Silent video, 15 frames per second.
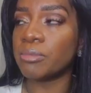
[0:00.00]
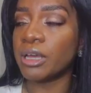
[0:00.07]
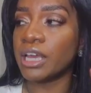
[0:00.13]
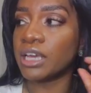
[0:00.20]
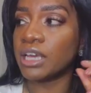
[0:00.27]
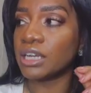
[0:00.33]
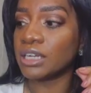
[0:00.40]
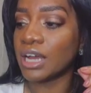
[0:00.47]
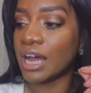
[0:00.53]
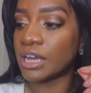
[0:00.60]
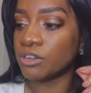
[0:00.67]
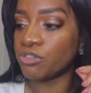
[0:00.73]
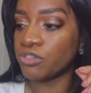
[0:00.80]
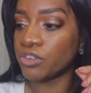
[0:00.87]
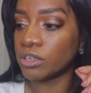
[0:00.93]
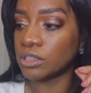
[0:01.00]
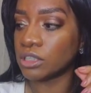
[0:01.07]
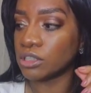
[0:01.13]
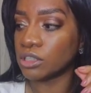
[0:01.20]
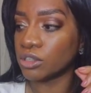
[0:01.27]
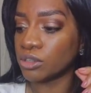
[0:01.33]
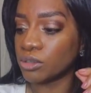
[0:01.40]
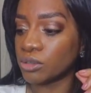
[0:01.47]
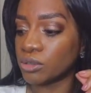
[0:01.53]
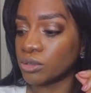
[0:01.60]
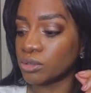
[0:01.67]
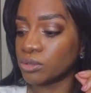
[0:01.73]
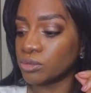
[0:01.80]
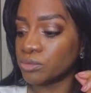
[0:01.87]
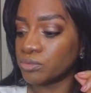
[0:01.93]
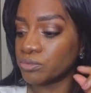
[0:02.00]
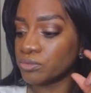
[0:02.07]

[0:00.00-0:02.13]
it can kind of feel a little